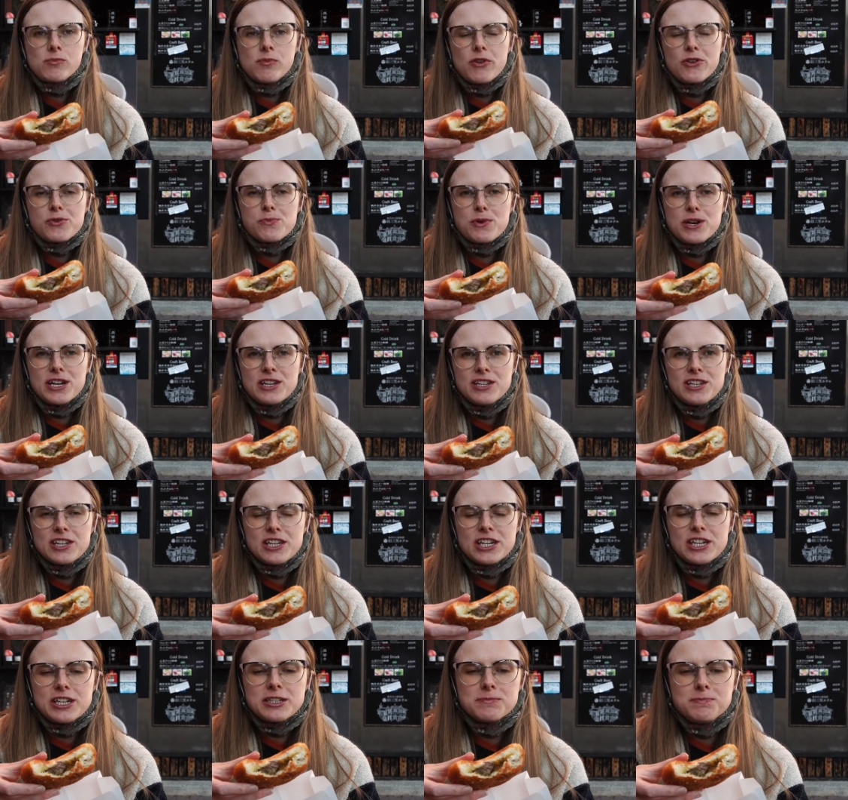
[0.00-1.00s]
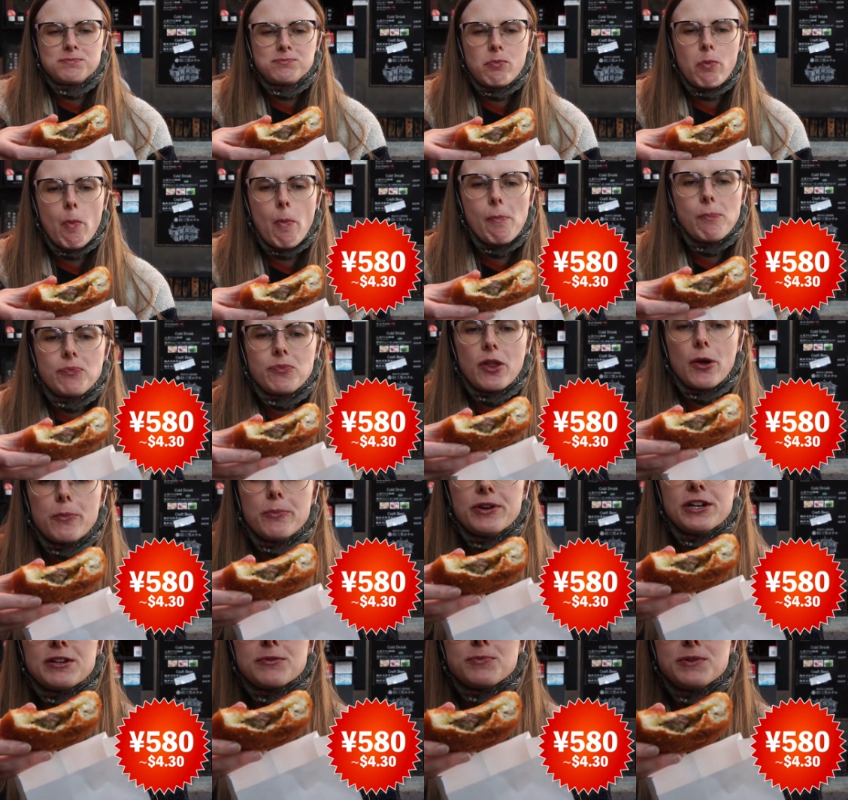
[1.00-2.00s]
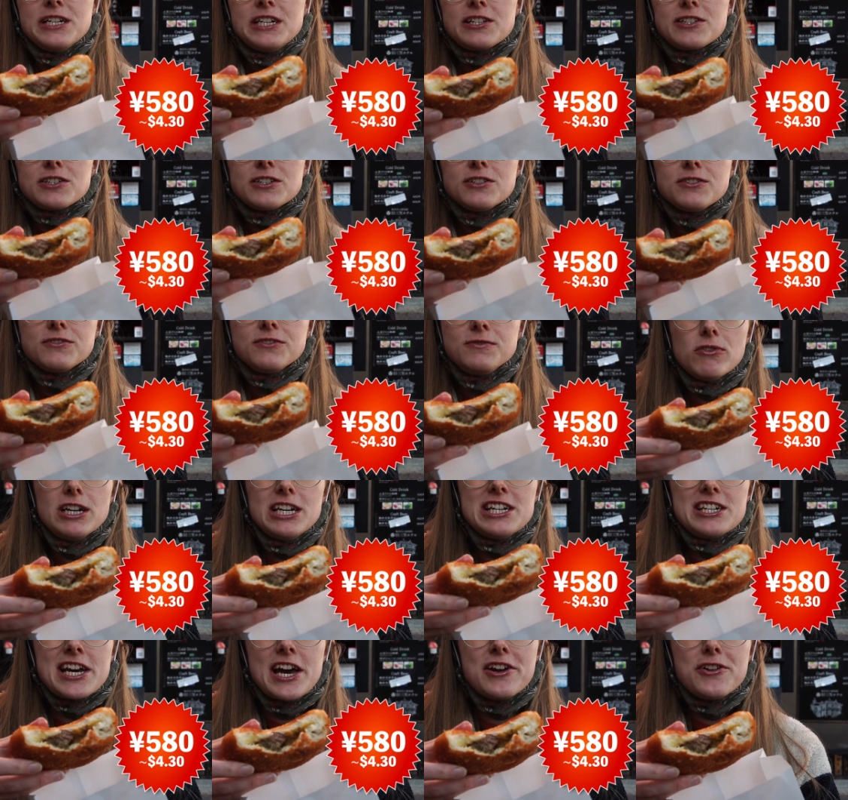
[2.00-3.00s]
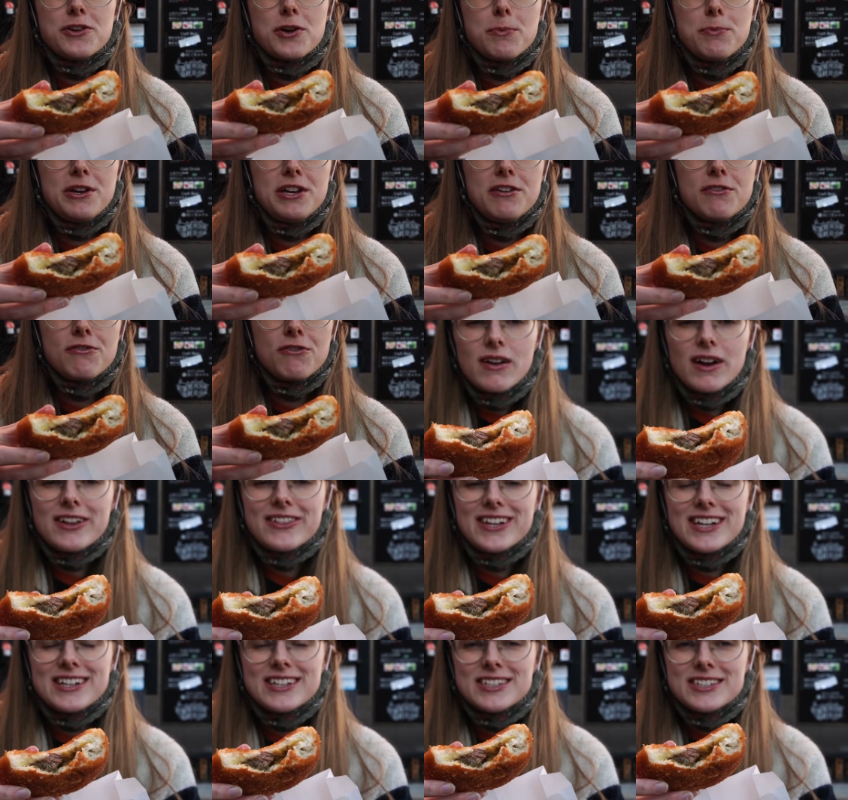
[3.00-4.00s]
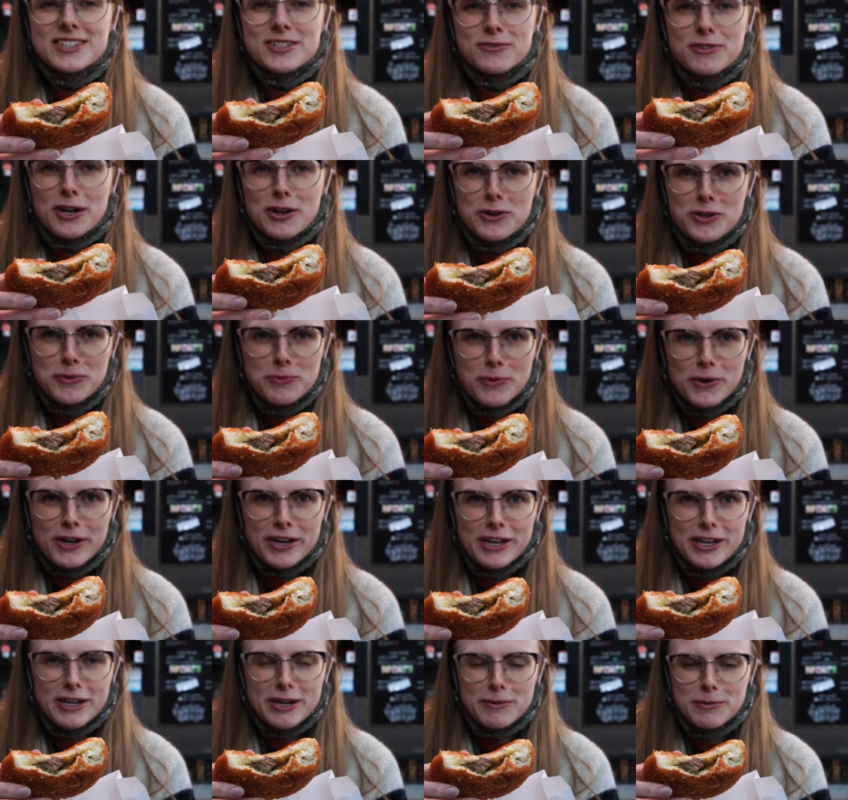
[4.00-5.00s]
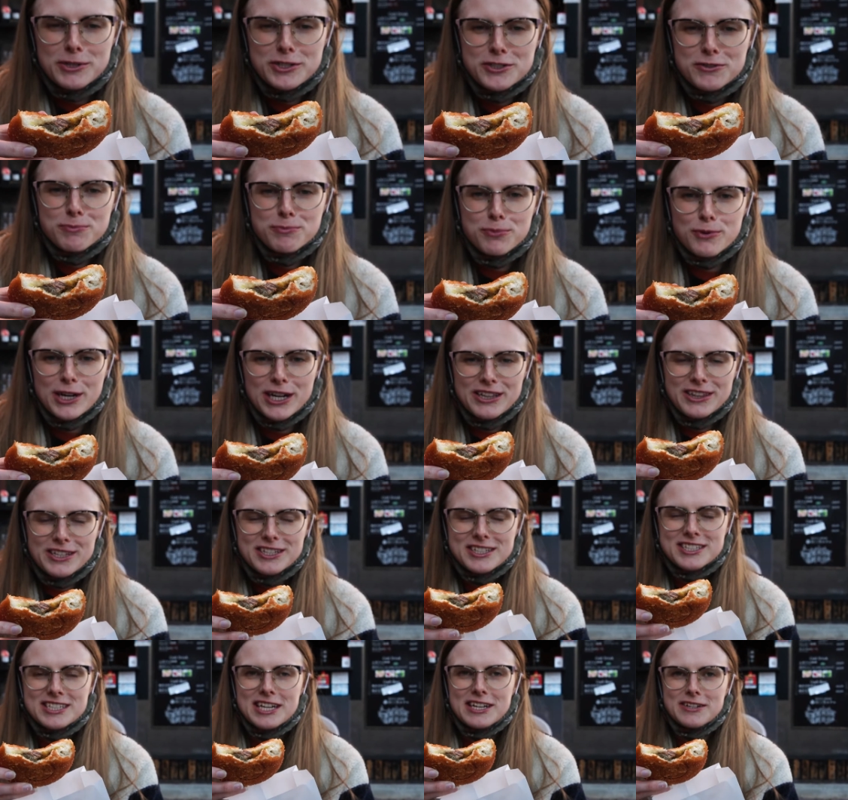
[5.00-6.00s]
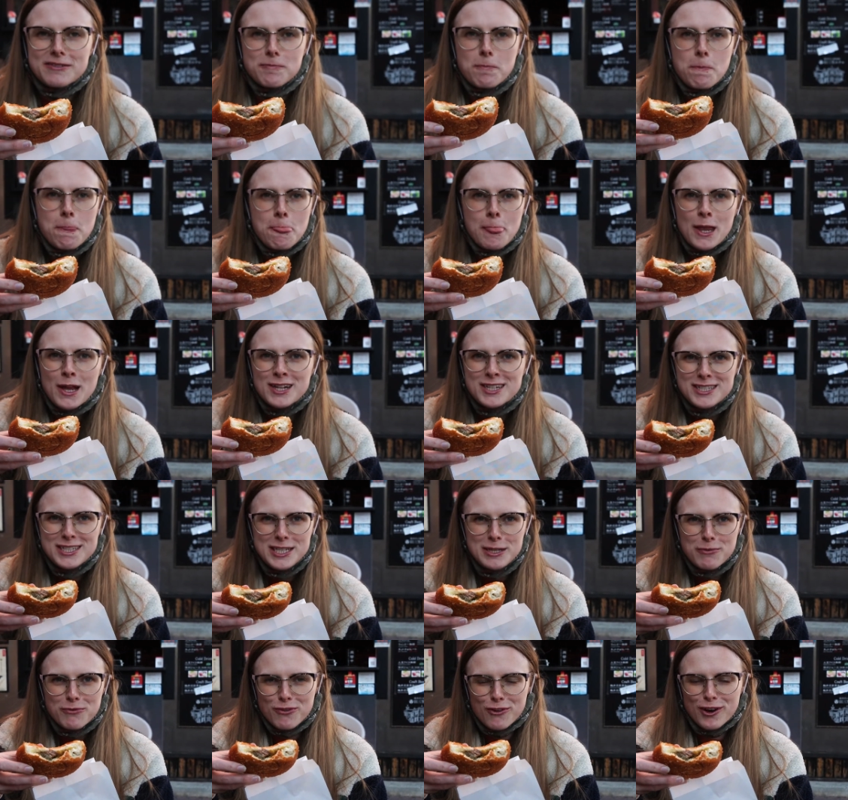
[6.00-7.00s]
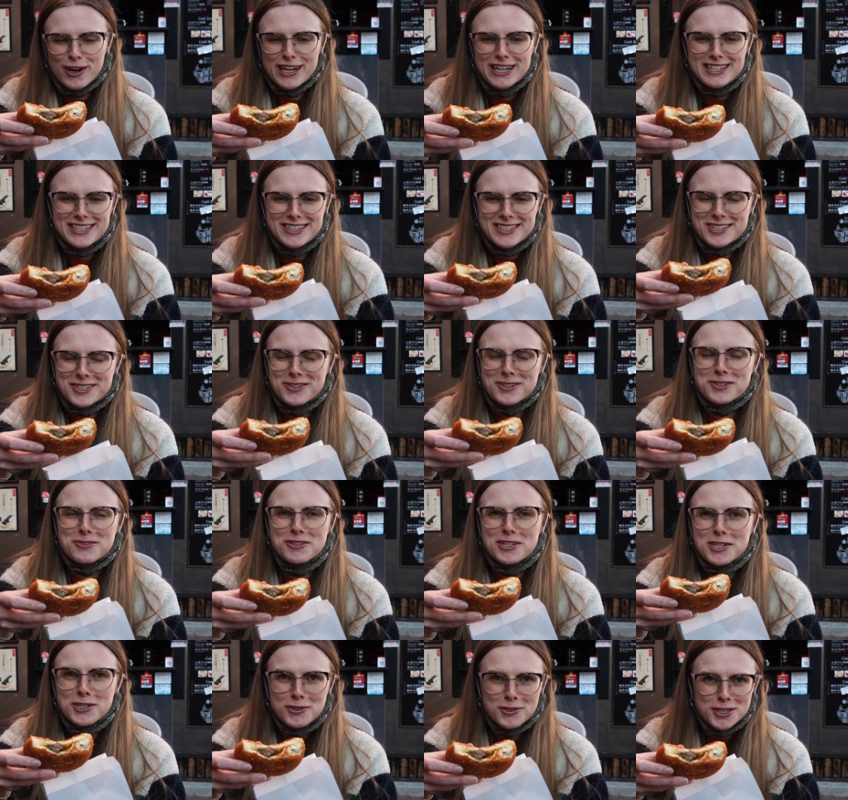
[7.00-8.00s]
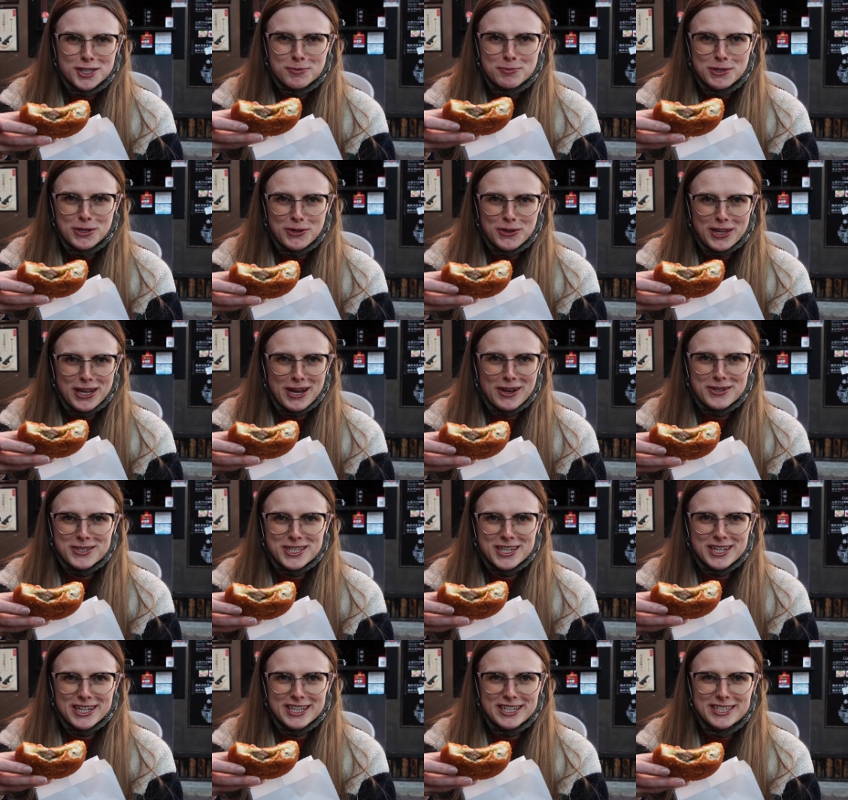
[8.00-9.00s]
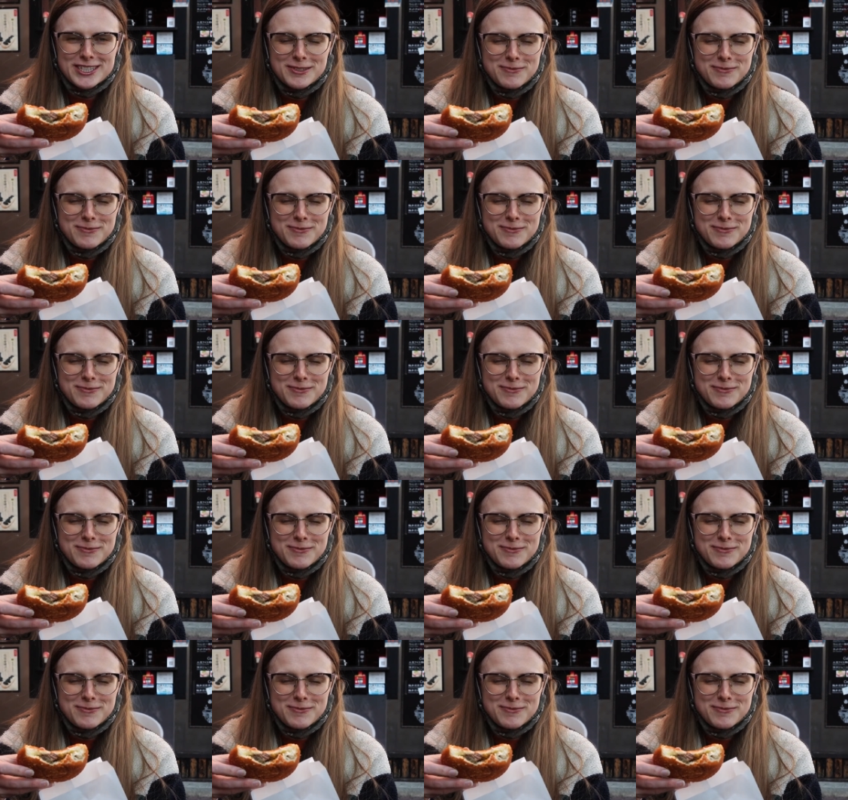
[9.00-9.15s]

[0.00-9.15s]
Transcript: It's mainly like a big piece of really tender beef, and then it's surrounded by a bunch of bread that's then deep fried, so it's really crispy on the outside.